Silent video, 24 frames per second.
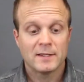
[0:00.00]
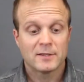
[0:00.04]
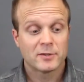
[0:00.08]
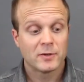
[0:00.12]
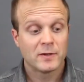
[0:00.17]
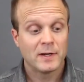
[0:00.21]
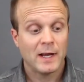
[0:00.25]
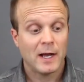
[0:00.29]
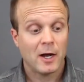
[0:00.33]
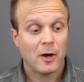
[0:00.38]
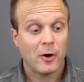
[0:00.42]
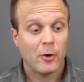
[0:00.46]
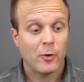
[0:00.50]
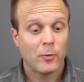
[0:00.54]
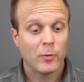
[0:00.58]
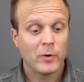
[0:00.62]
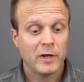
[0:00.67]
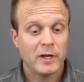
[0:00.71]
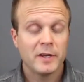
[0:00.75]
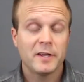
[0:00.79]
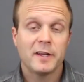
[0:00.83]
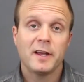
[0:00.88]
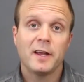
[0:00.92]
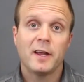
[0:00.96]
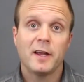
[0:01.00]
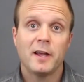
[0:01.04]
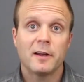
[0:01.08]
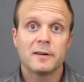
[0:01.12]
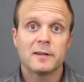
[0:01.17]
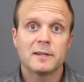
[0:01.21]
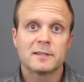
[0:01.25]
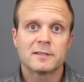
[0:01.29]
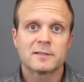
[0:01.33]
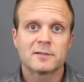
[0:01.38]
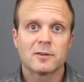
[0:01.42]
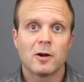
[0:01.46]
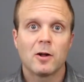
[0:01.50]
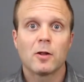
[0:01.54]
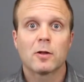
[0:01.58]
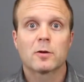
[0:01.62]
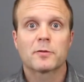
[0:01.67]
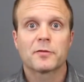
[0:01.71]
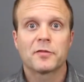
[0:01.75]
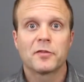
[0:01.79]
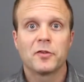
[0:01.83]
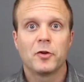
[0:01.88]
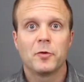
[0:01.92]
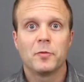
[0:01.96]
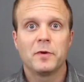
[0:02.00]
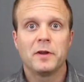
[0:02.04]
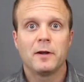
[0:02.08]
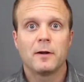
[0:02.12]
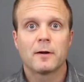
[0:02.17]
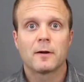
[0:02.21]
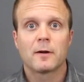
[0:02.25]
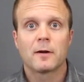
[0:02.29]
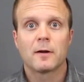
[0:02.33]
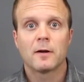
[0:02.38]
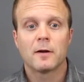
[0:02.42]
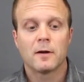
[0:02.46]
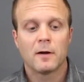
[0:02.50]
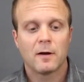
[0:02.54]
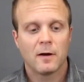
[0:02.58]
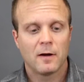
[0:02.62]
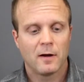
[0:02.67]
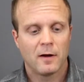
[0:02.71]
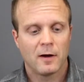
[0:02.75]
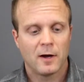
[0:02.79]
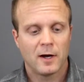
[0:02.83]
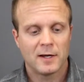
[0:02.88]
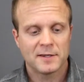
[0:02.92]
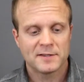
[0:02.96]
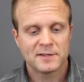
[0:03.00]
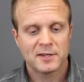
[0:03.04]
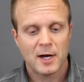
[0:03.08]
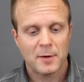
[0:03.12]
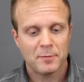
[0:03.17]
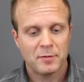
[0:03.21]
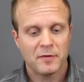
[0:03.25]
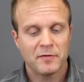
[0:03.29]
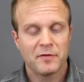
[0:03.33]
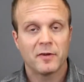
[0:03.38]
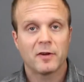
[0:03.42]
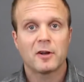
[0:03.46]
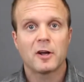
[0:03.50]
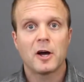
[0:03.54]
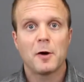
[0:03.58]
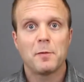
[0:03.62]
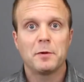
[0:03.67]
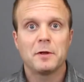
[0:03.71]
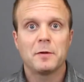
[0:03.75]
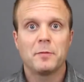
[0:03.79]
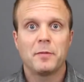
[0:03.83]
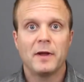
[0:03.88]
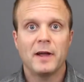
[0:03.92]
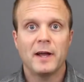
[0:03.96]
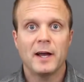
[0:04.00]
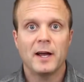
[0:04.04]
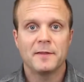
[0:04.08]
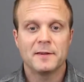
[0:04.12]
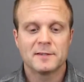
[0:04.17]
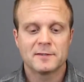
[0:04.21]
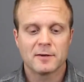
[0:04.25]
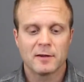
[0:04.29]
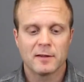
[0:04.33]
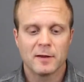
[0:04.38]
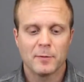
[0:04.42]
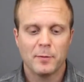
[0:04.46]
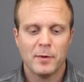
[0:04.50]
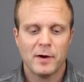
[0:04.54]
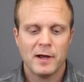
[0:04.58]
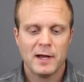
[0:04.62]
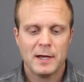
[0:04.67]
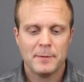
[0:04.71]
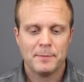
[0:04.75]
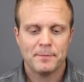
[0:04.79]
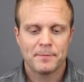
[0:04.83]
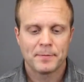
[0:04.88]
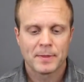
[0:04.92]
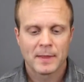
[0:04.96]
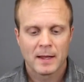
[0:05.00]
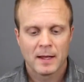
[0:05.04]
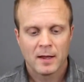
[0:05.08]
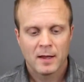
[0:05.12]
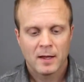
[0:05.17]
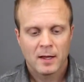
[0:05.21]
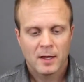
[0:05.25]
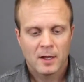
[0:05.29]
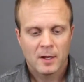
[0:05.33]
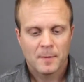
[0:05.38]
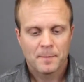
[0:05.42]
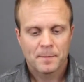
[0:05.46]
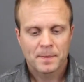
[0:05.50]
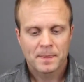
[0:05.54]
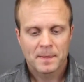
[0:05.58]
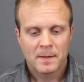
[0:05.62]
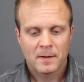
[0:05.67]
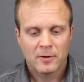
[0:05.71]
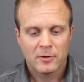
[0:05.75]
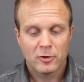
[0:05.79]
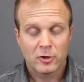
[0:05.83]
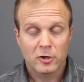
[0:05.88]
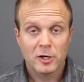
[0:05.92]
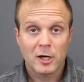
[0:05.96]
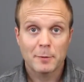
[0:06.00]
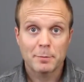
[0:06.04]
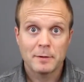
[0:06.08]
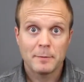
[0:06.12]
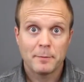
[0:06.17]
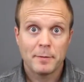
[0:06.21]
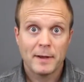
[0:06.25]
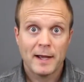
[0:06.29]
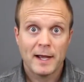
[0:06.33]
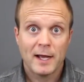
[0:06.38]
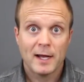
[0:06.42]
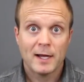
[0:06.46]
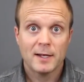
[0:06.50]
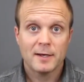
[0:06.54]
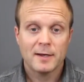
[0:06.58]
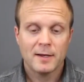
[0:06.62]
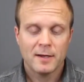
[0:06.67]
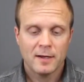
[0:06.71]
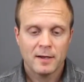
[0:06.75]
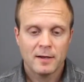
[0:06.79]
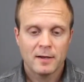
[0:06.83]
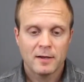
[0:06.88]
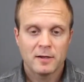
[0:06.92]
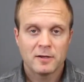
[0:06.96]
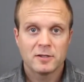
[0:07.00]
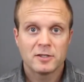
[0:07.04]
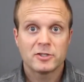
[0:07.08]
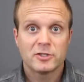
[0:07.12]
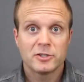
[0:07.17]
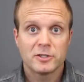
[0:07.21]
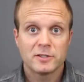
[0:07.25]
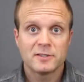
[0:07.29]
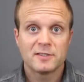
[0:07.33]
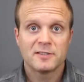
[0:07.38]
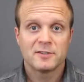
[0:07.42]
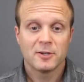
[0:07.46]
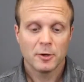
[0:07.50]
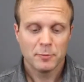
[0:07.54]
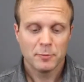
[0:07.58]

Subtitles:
now we can install our flow meter on top of the coupling pad that's on the pipe. Your coupling pad should still be